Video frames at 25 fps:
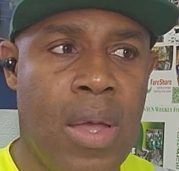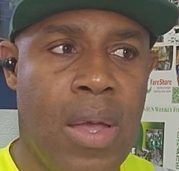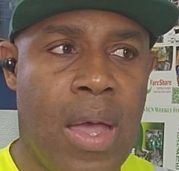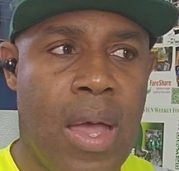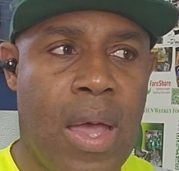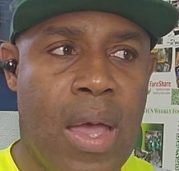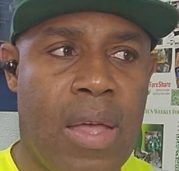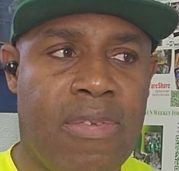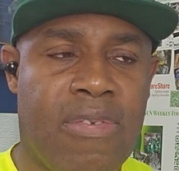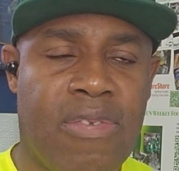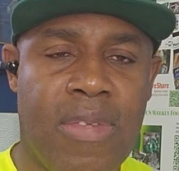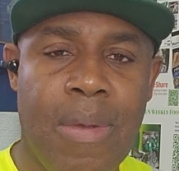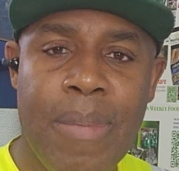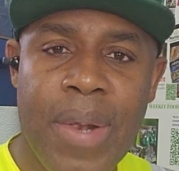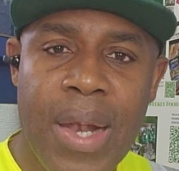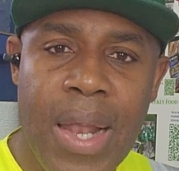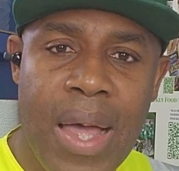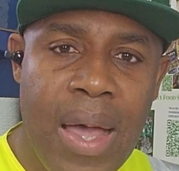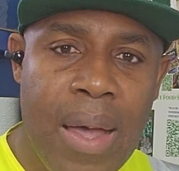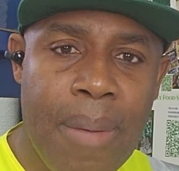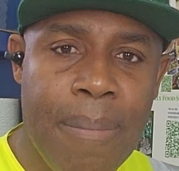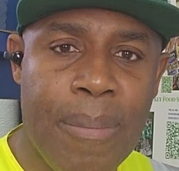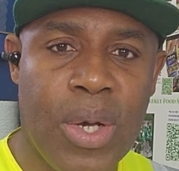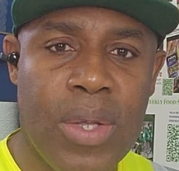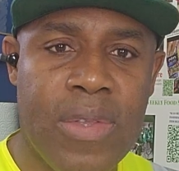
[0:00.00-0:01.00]
are
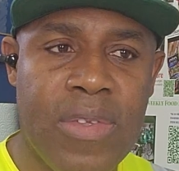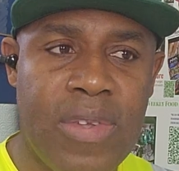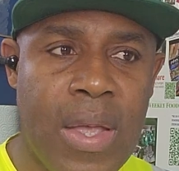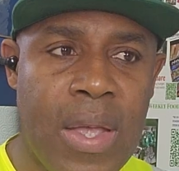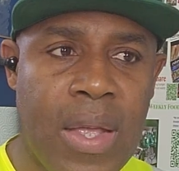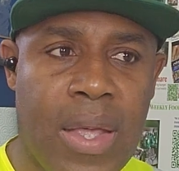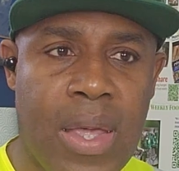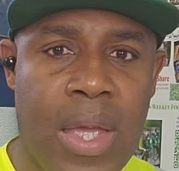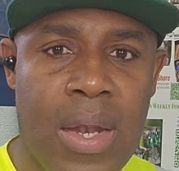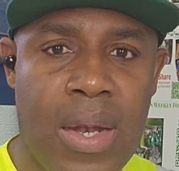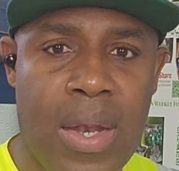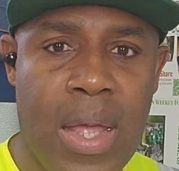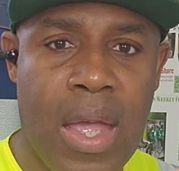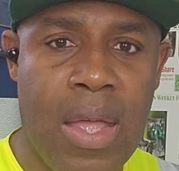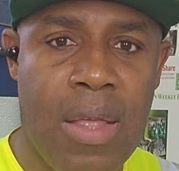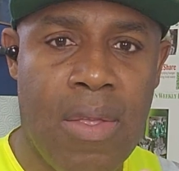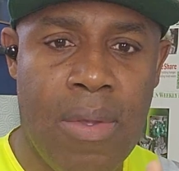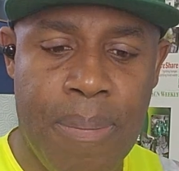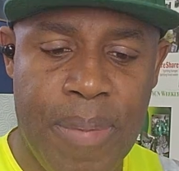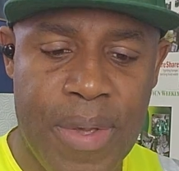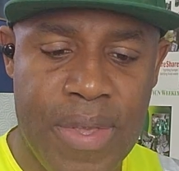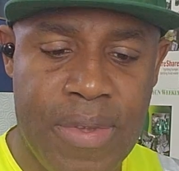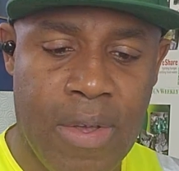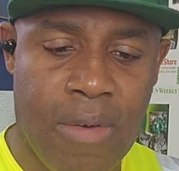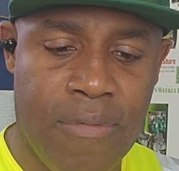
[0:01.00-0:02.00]
similar, but again, there's
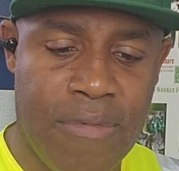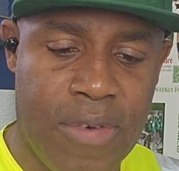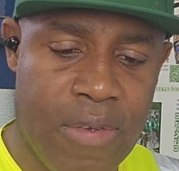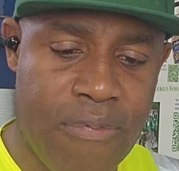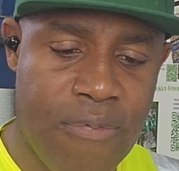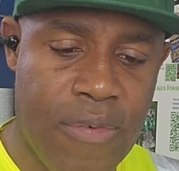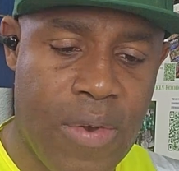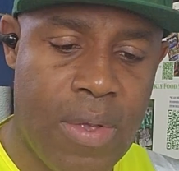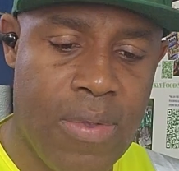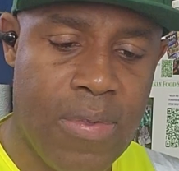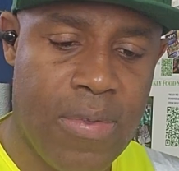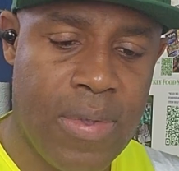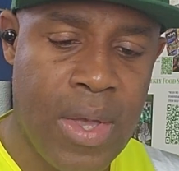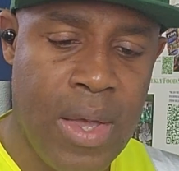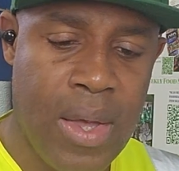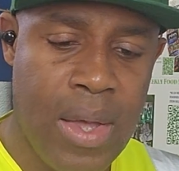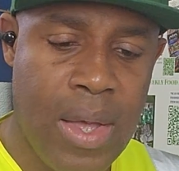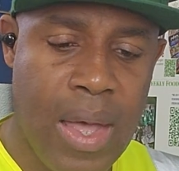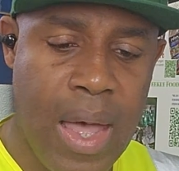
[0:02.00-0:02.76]
a bit of difference.